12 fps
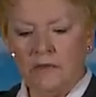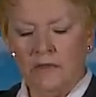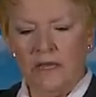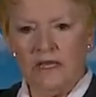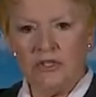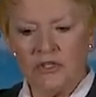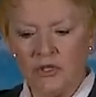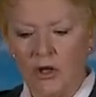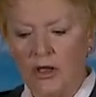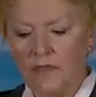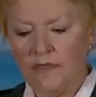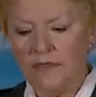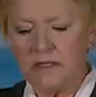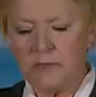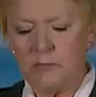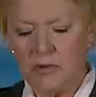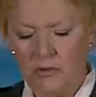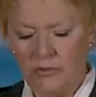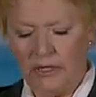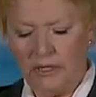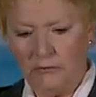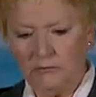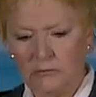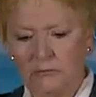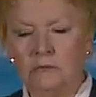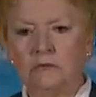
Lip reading: They saw this podium